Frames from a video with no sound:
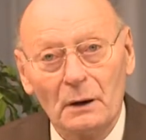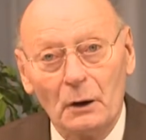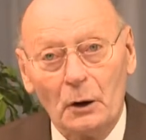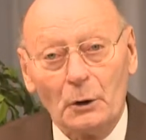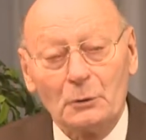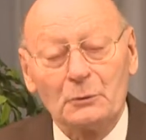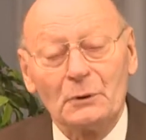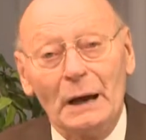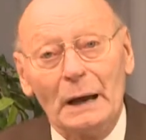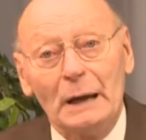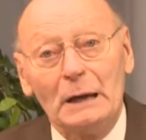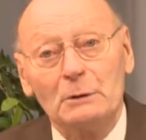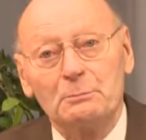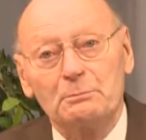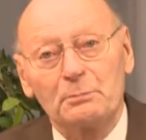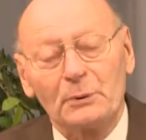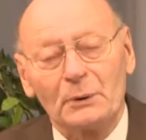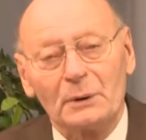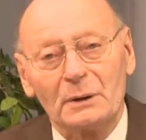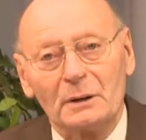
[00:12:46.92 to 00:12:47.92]
on
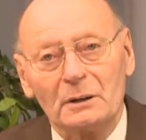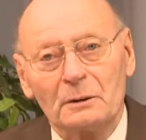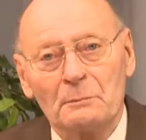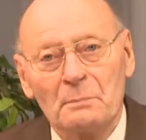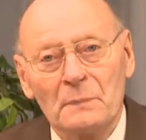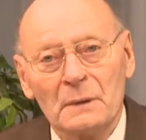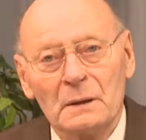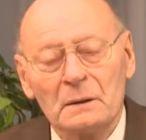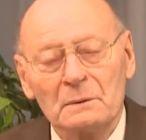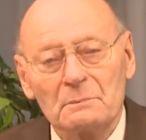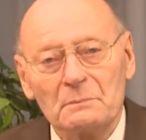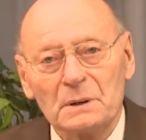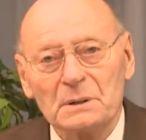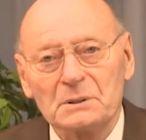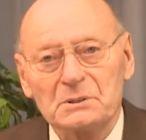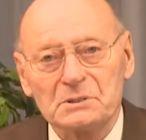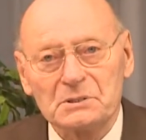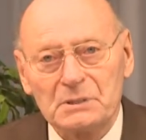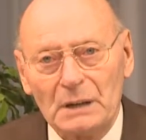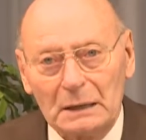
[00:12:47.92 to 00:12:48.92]
April the
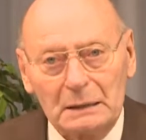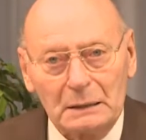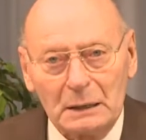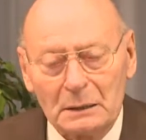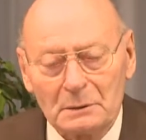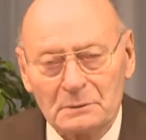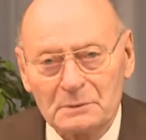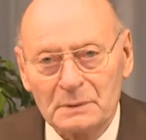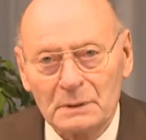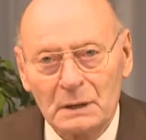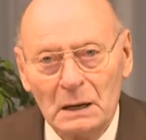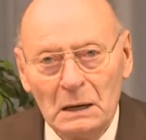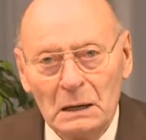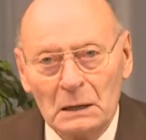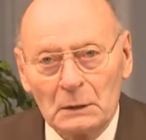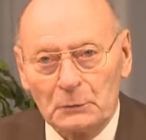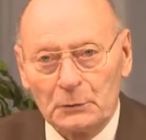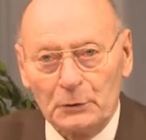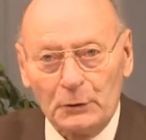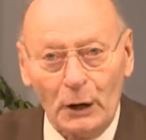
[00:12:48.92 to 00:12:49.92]
2nd
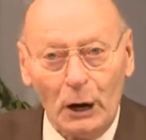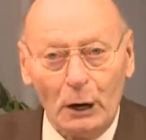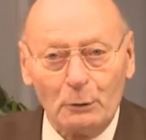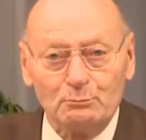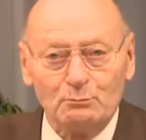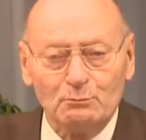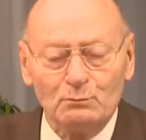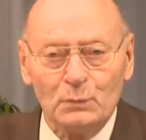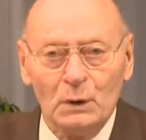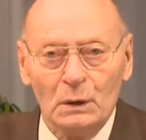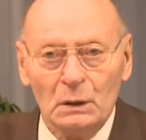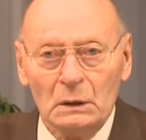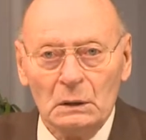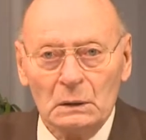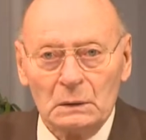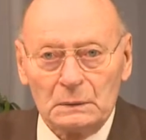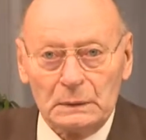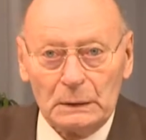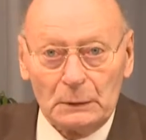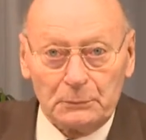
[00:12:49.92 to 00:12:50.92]
from
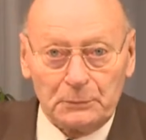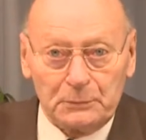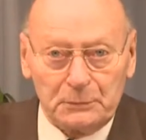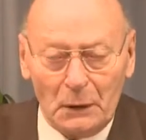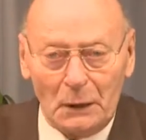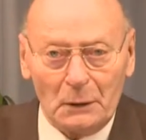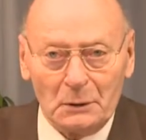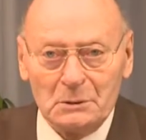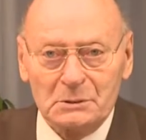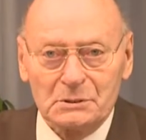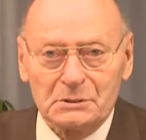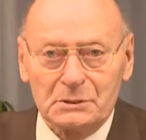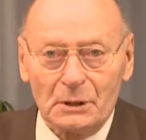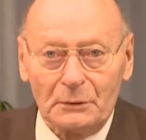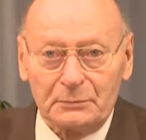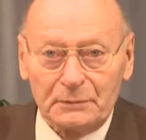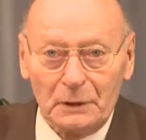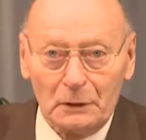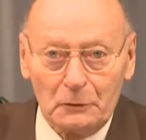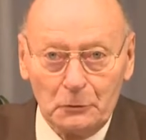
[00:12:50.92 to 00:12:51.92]
the voice
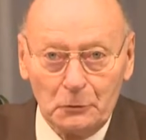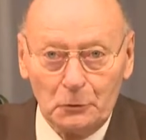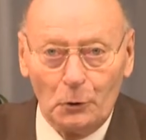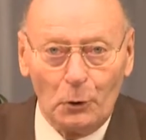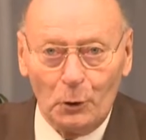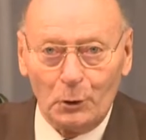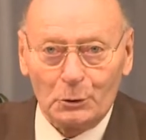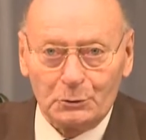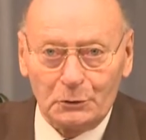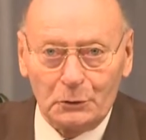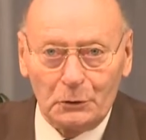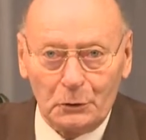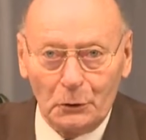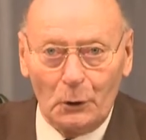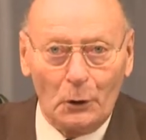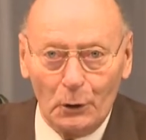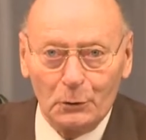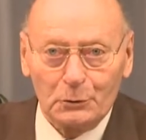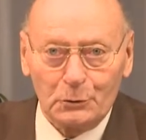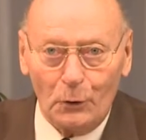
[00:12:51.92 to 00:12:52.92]
of the Lord
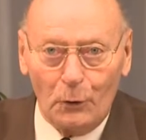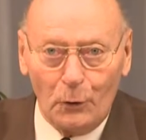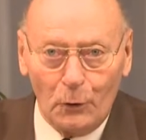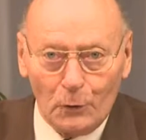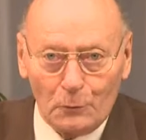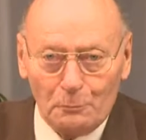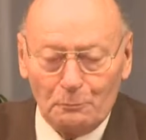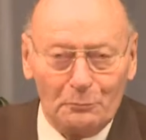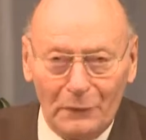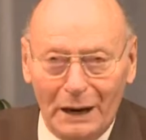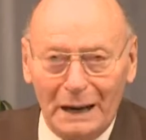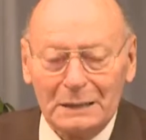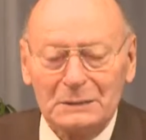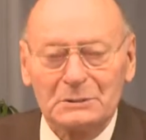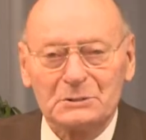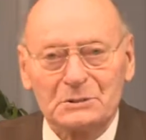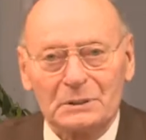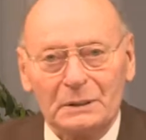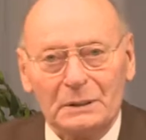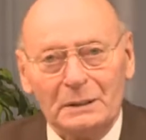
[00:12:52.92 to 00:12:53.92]
God
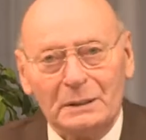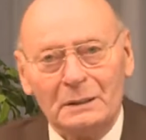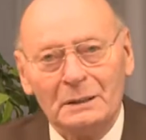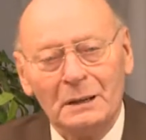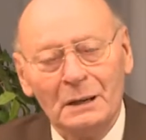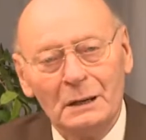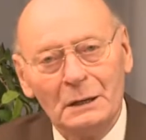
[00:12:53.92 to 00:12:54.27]
Almighty